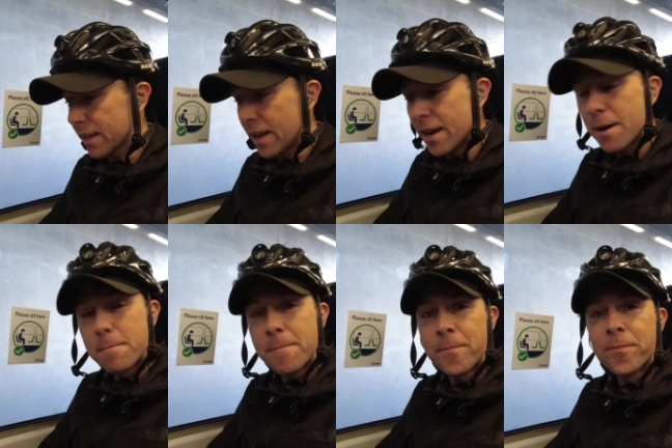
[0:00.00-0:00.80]
setting
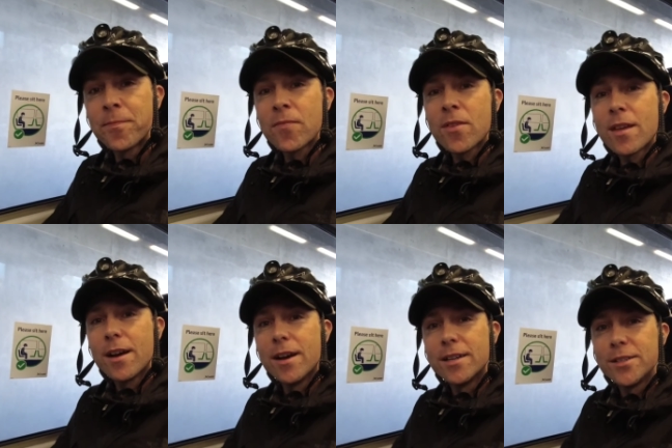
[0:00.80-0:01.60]
up,
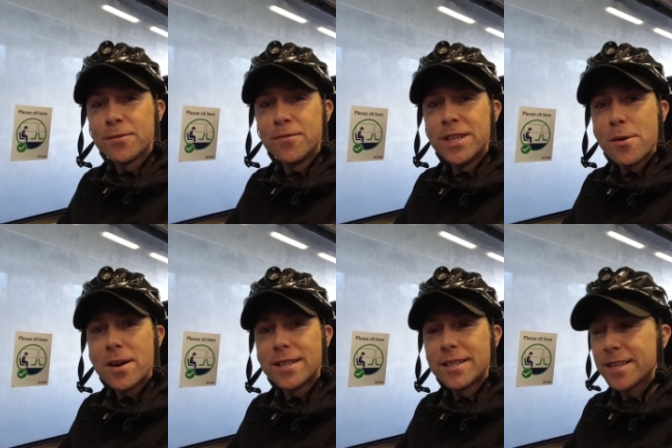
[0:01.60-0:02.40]
uh, do some video
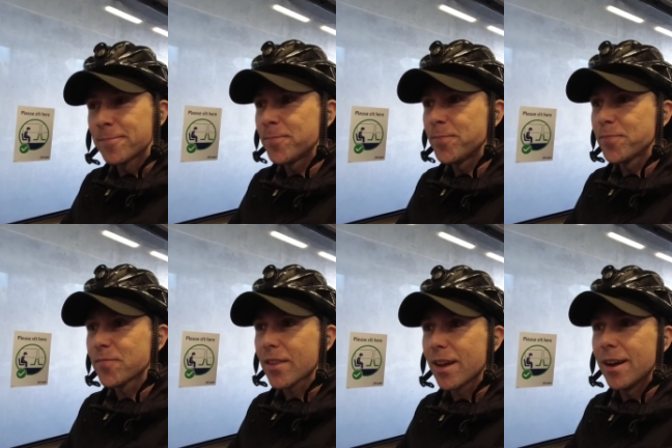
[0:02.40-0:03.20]
editing,
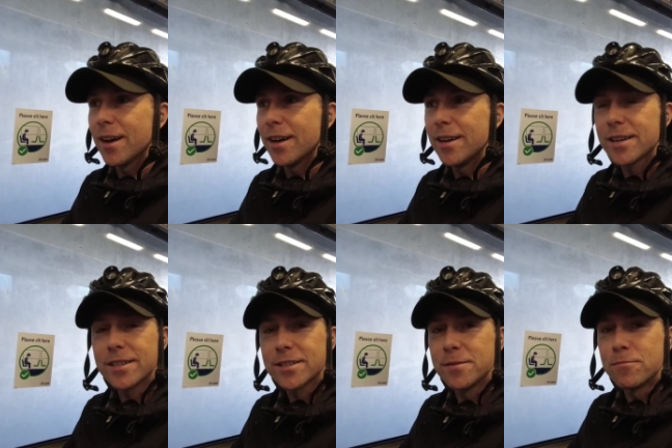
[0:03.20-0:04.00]
uh,
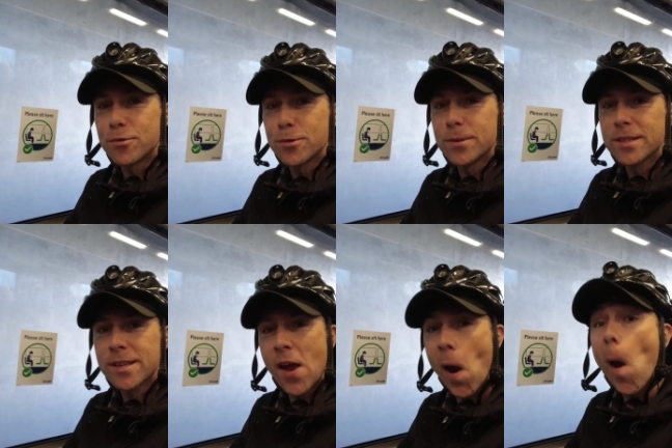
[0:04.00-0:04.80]
look at some routes